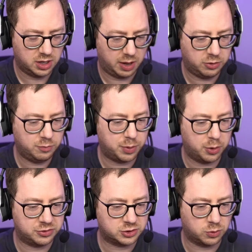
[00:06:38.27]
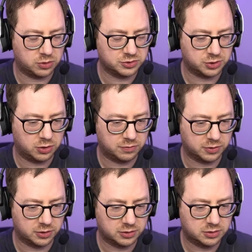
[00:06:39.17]
I'm gonna move both squirrels
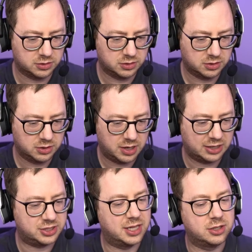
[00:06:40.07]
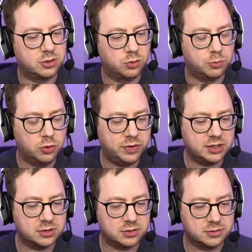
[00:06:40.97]
over. Actually, that, moving
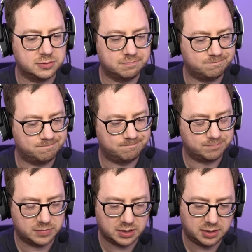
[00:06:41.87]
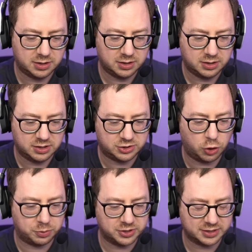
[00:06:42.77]
it
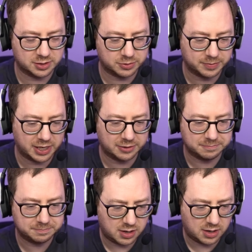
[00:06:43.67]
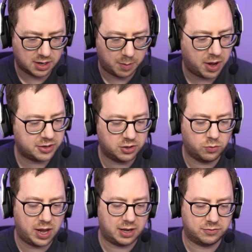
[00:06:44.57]
so predictable, man. I'm not gonna
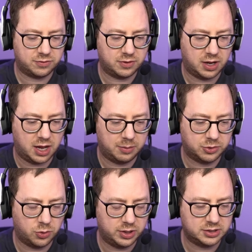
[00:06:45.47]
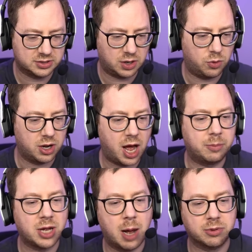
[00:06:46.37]
wave. I'm going because I want
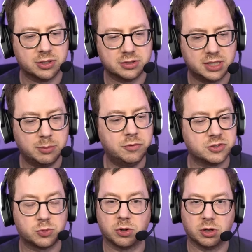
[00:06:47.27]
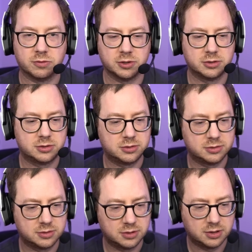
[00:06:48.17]
Hobgoblin. He moved a squirrel over.
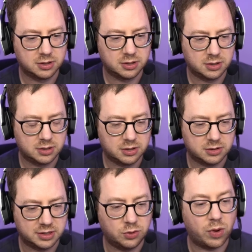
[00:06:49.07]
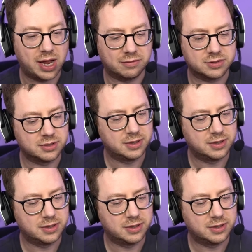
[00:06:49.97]
He waved.